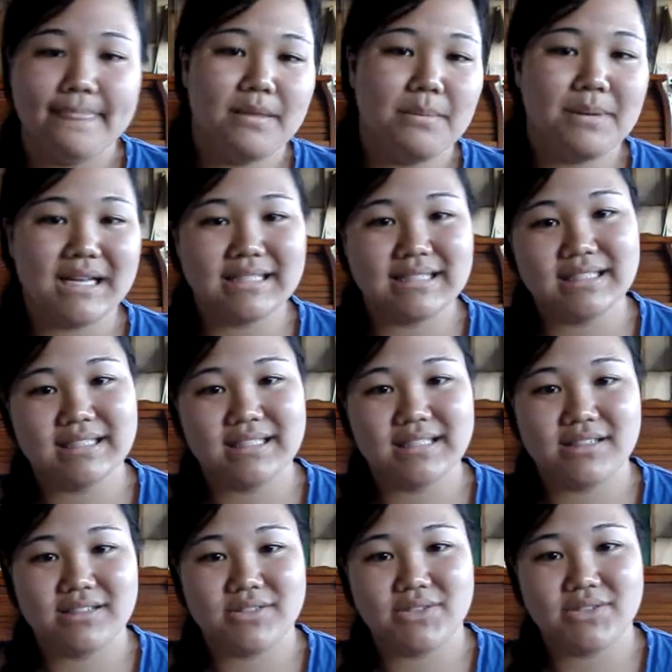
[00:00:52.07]
The
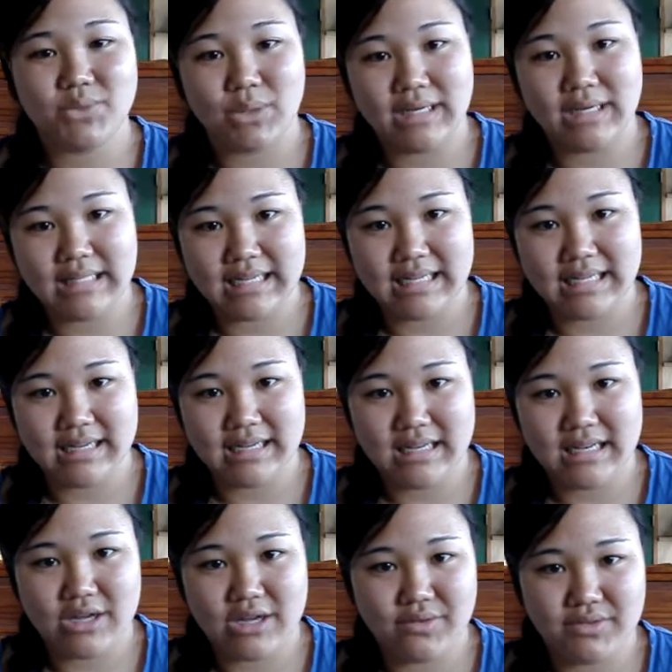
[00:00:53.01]
basic
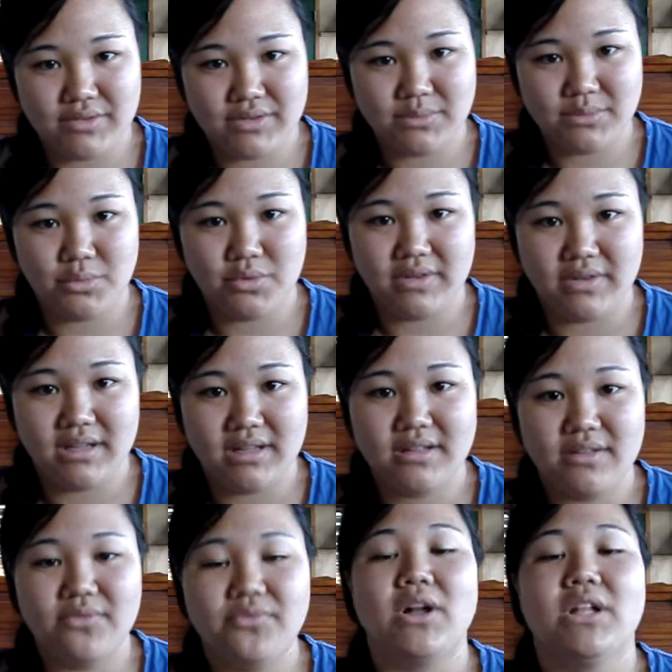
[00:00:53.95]
storyline of this
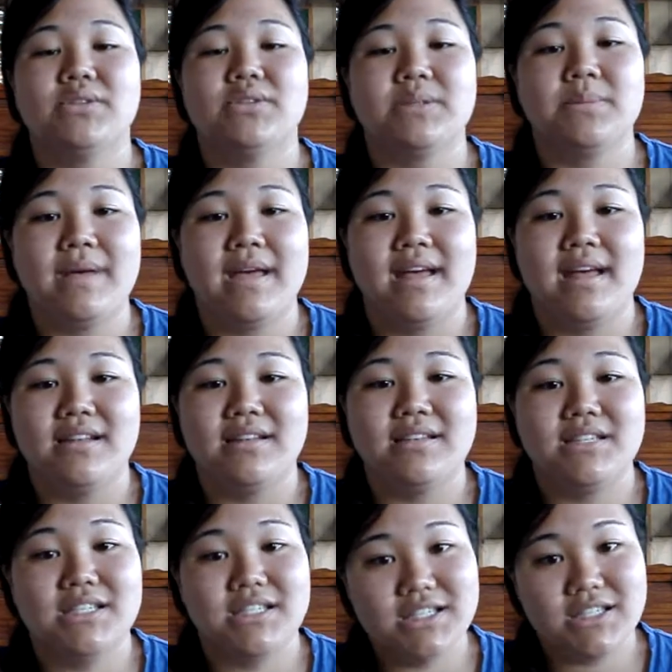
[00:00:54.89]
movie follows a
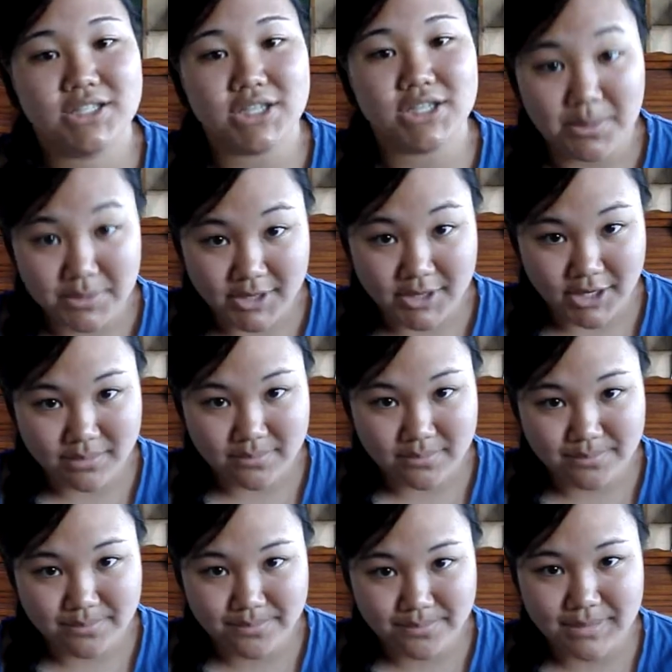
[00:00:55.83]
man, Dom
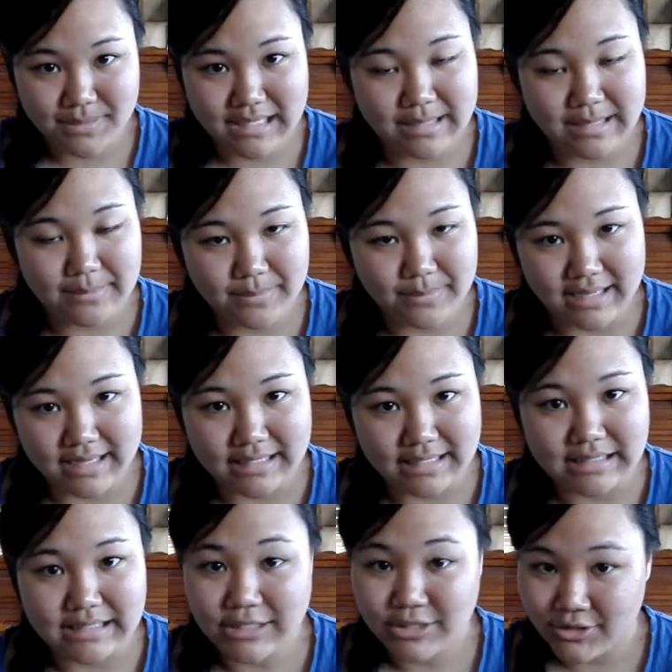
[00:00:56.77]
Cobb, played
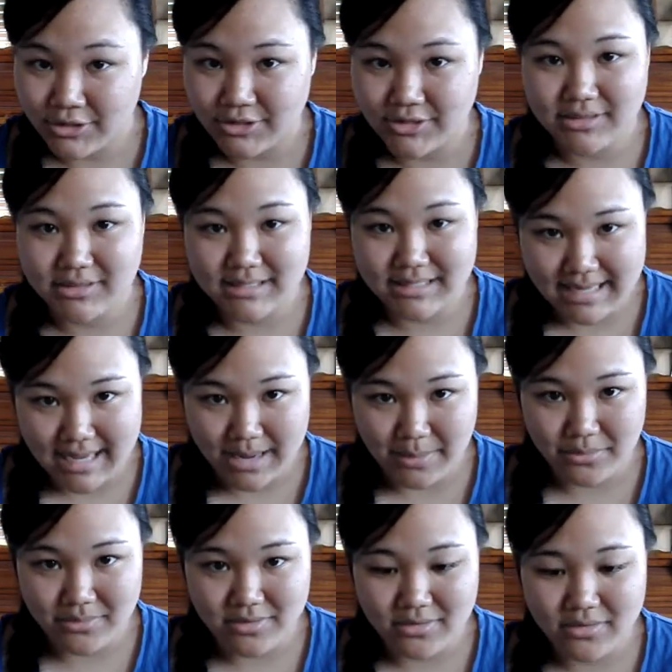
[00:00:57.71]
by Leonardo
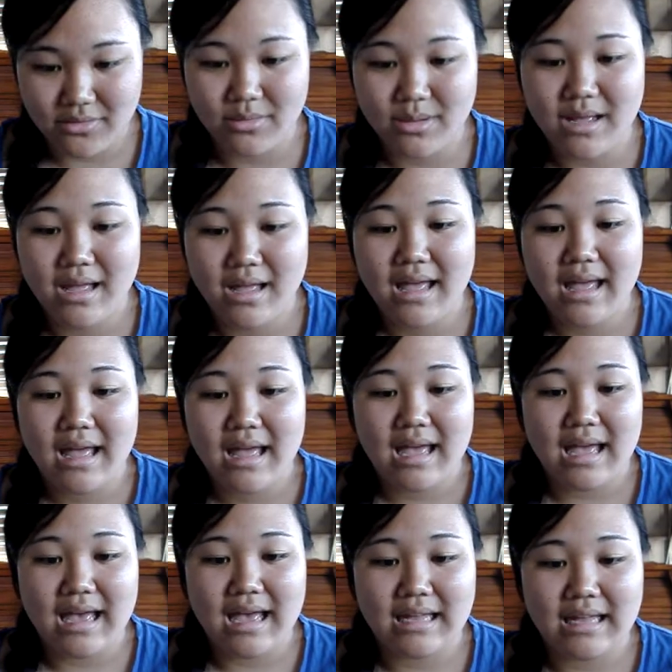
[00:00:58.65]
DiCaprio,
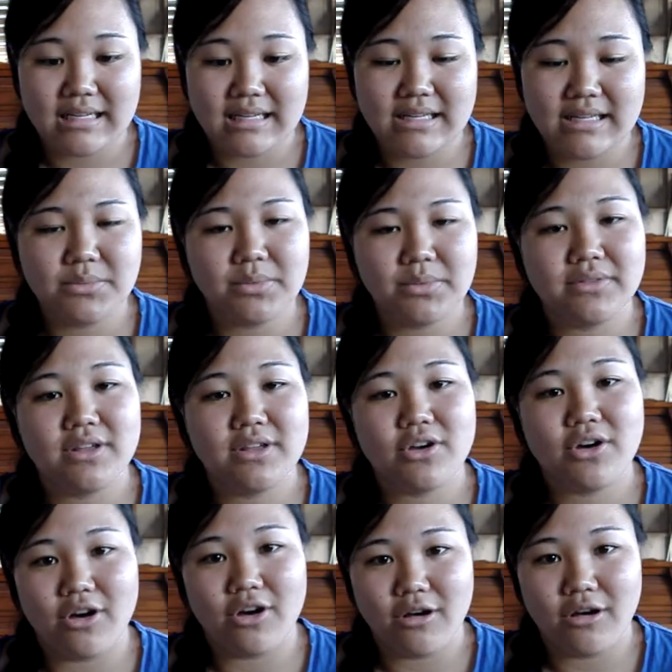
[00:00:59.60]
and he's what they
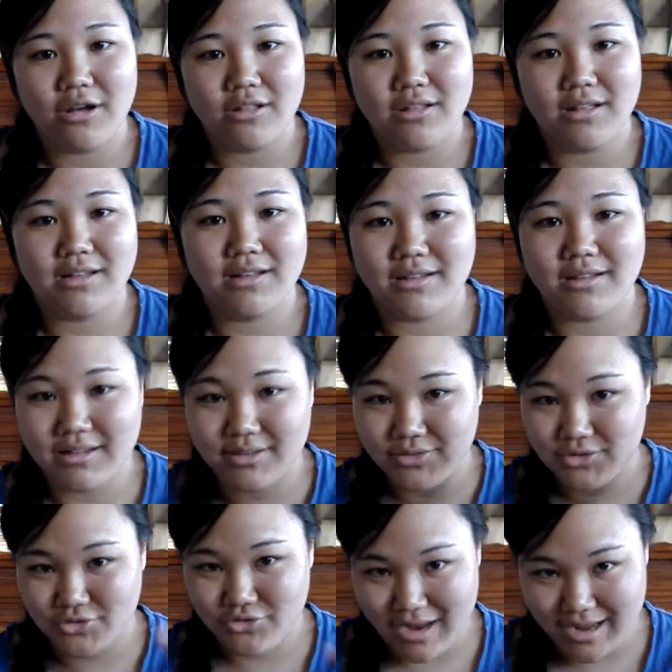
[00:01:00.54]
call an
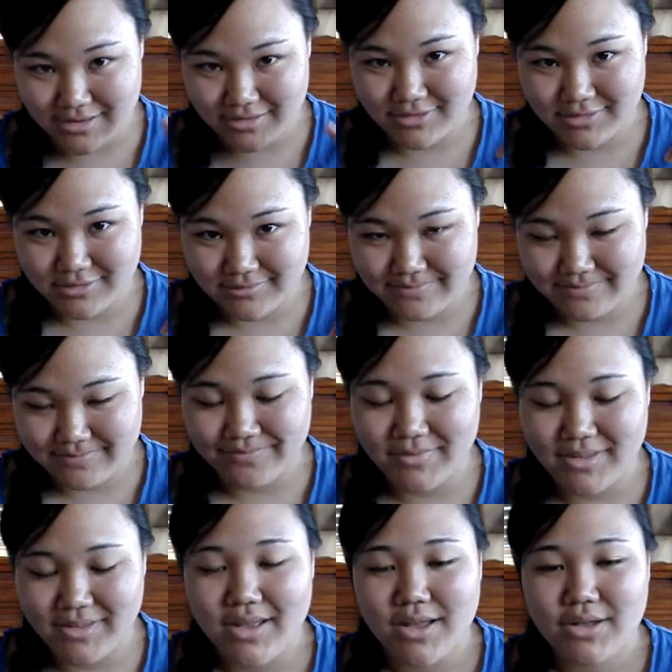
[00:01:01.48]
extractor.
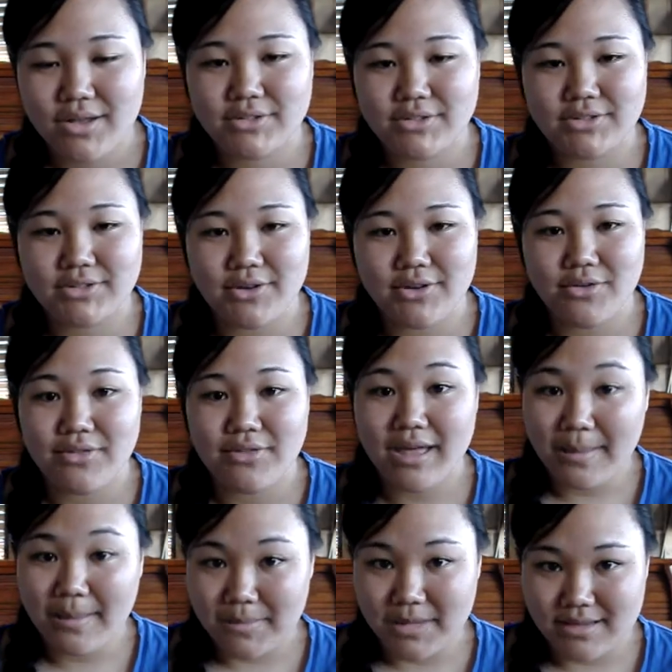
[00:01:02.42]
So
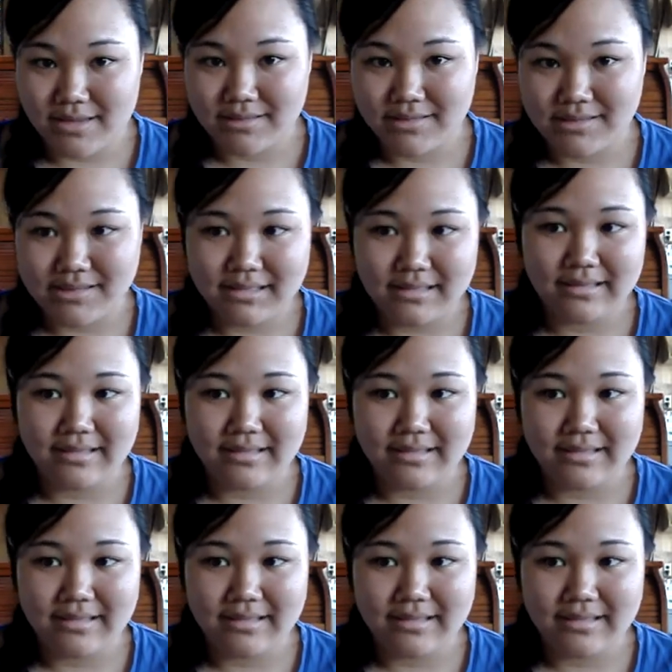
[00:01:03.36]
that means